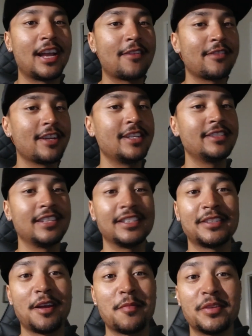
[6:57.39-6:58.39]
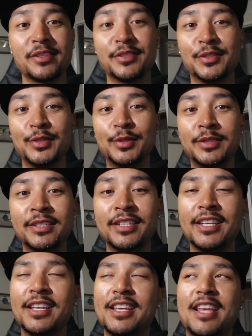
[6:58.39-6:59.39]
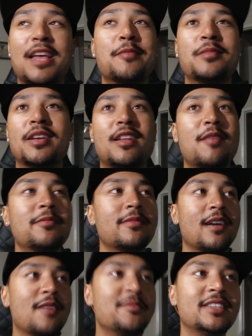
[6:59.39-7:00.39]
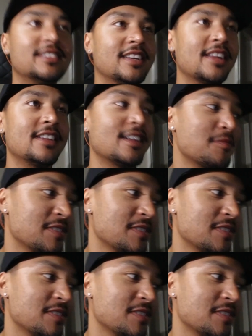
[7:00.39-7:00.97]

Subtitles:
That race. It's coming soon. And man, I'm excited.